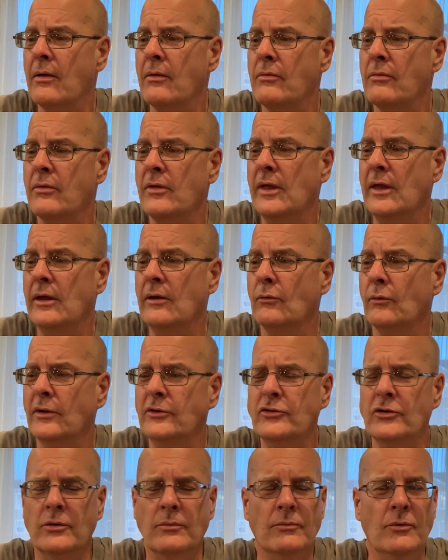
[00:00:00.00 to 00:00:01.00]
the
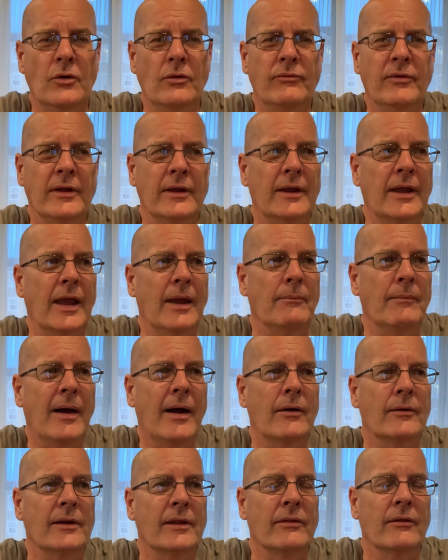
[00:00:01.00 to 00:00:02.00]
original movie came
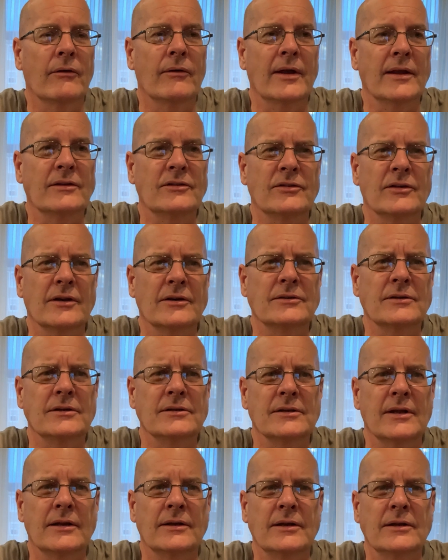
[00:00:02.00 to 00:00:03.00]
out in the late 60s,
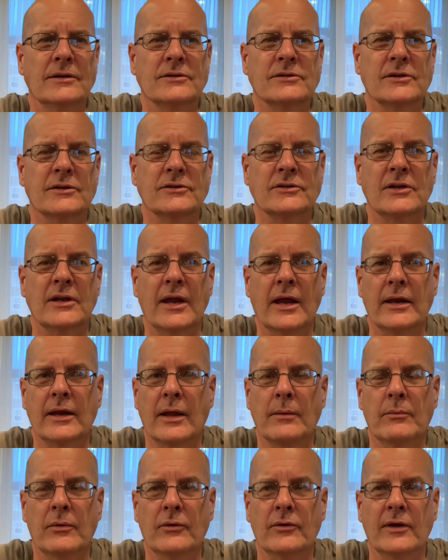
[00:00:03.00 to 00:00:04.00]
1968, I
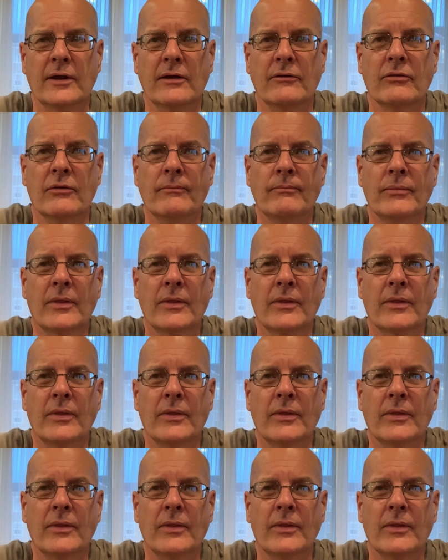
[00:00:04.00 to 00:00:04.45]
believe.